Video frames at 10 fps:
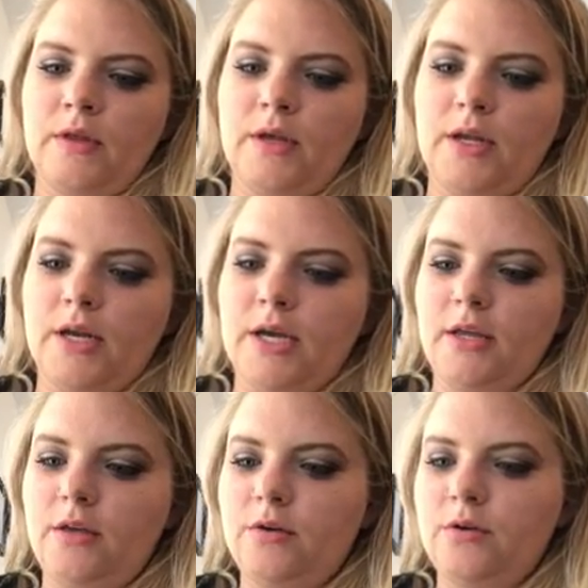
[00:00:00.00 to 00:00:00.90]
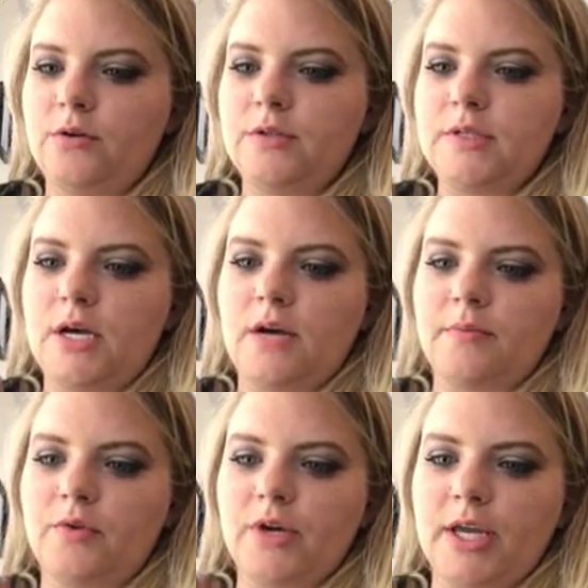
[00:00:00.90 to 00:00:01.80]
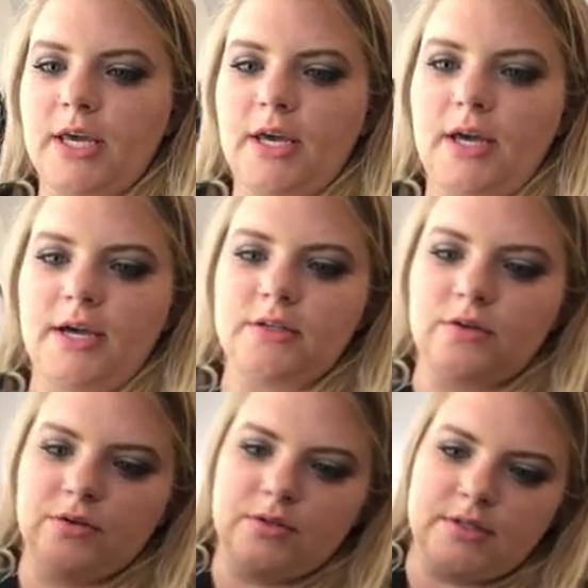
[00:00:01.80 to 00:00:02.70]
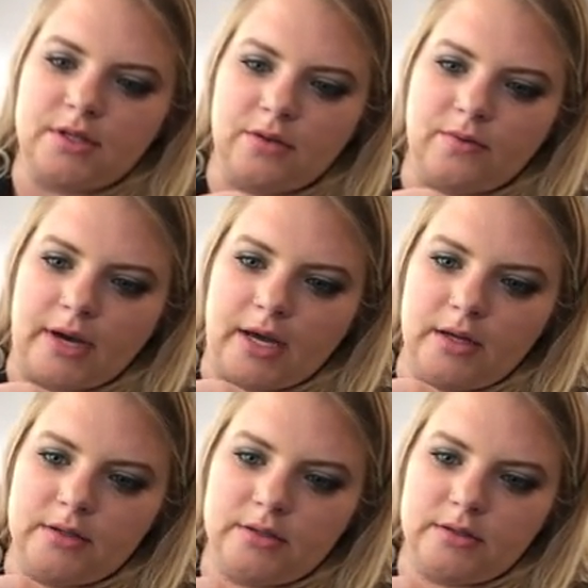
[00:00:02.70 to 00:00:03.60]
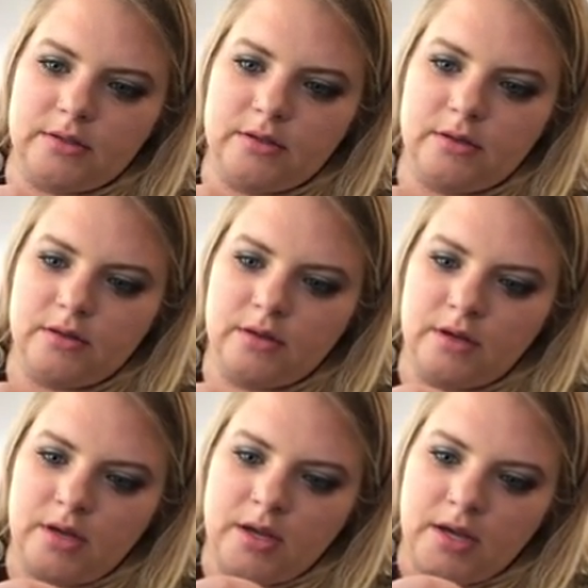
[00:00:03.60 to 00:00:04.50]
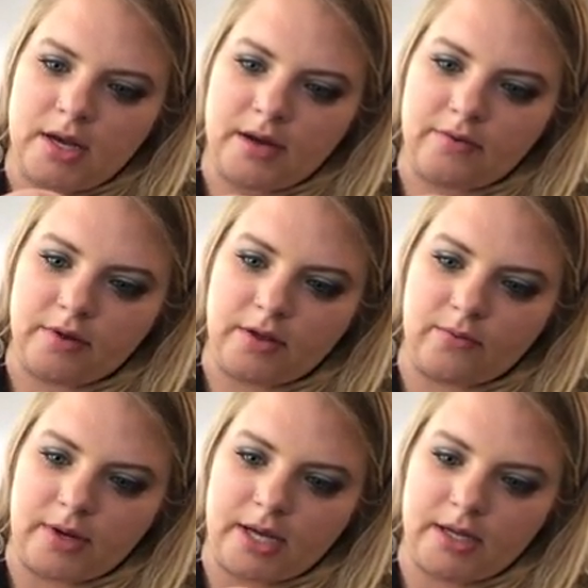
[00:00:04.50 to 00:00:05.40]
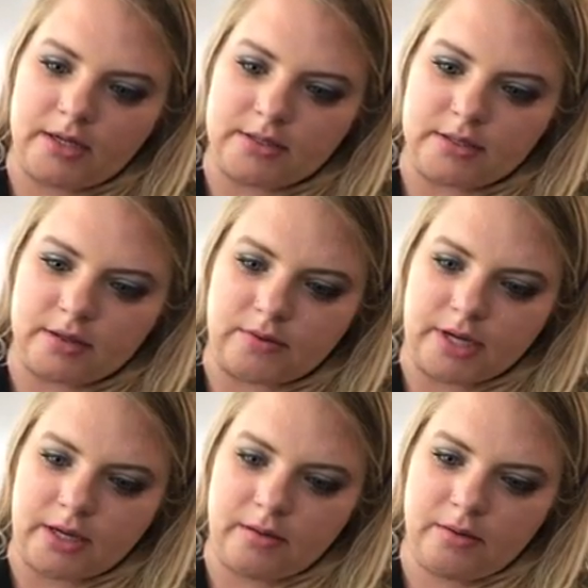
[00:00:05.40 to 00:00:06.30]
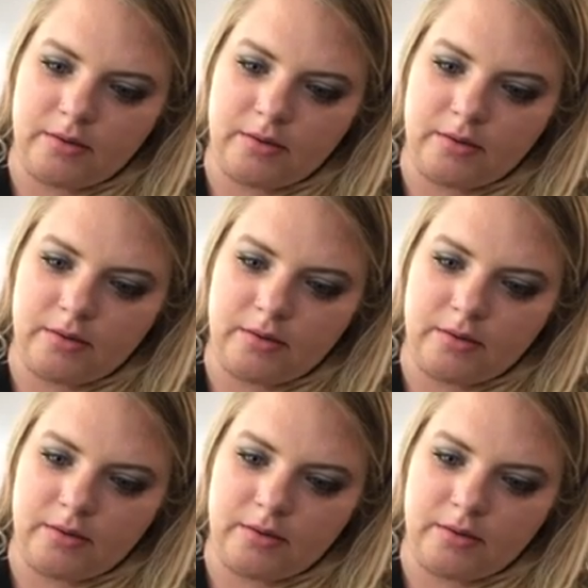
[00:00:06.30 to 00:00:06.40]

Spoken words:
And I use Cricut. I don't use Silhouette. I really want a Silhouette,